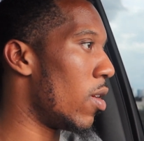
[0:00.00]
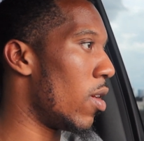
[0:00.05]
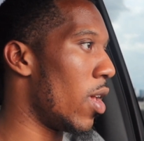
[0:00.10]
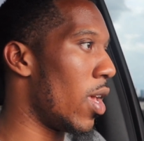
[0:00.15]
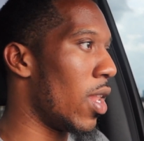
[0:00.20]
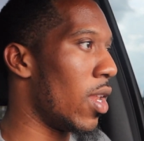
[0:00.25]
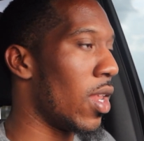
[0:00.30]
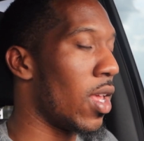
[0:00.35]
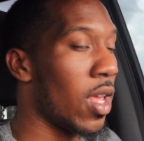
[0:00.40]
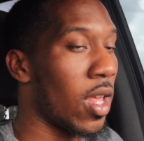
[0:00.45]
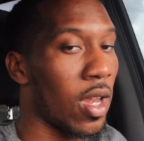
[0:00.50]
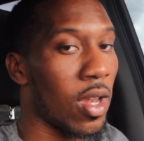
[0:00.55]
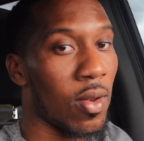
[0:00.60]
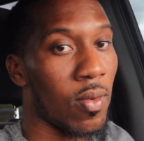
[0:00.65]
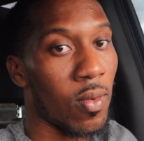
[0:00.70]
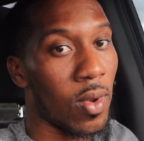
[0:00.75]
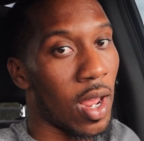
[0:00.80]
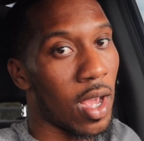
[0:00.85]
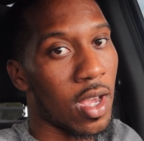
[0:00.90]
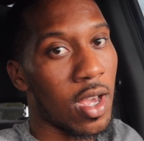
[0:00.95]
and
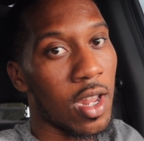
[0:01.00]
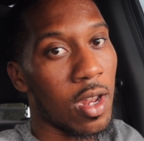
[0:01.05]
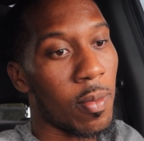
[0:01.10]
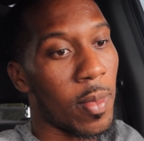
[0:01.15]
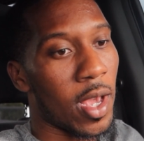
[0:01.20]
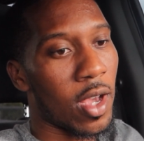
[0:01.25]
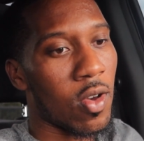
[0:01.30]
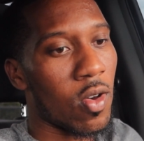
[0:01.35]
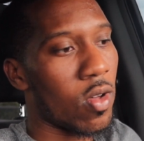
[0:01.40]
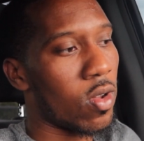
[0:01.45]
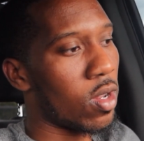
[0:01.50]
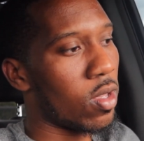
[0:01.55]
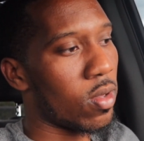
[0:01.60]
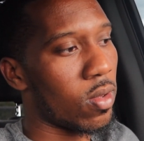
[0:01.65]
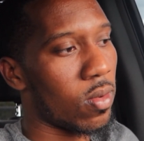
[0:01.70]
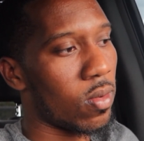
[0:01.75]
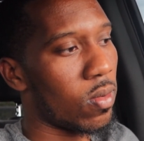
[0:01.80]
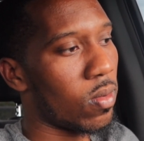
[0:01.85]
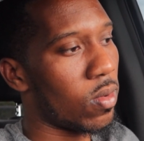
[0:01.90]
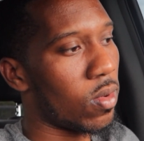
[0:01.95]
then when I cut it back on,
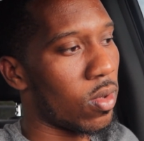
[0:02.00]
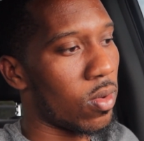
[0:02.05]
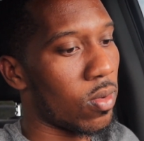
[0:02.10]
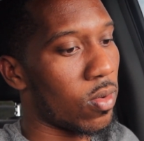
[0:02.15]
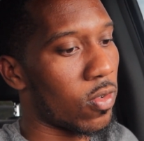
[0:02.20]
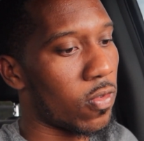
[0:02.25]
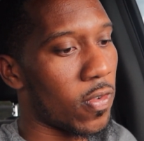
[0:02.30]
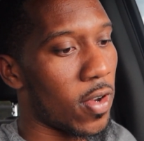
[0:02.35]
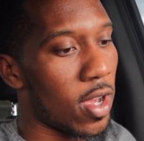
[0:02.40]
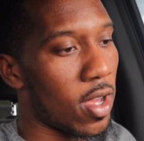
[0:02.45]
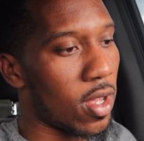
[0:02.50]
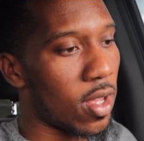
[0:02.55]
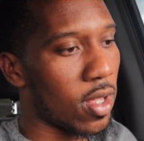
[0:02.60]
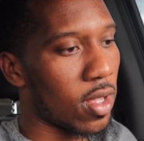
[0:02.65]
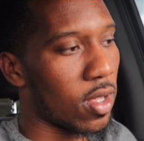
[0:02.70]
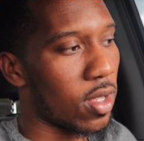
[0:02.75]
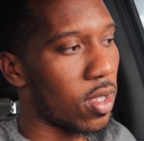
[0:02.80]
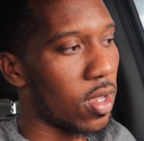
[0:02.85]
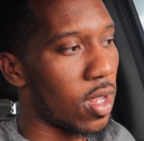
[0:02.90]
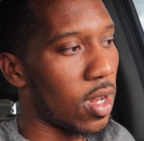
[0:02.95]
it was
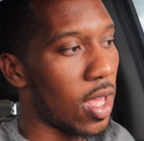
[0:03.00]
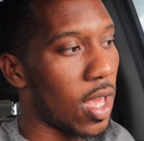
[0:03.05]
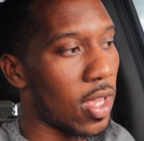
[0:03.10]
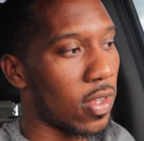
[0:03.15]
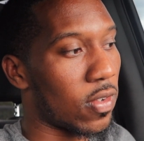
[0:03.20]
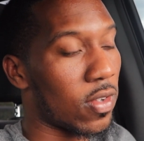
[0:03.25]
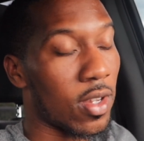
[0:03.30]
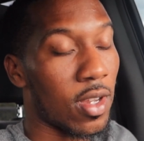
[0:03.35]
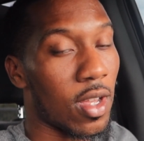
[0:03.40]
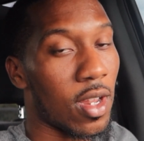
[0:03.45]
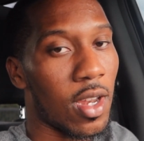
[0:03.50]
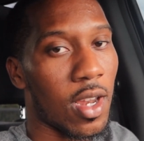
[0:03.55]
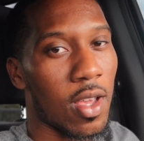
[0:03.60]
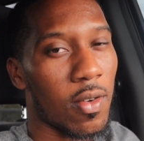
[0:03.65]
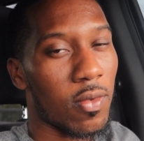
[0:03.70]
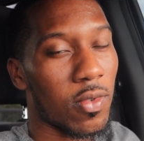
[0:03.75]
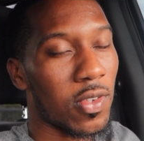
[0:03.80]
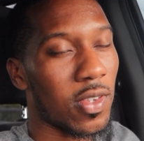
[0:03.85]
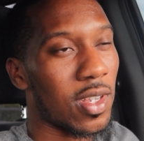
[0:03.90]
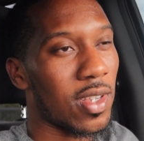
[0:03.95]
fine, and it hasn't done it
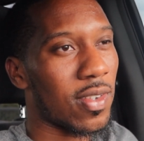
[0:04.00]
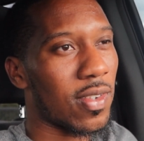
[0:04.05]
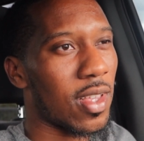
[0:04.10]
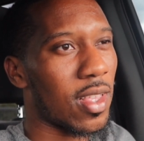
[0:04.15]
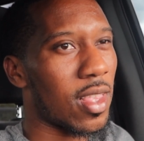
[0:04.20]
ever since.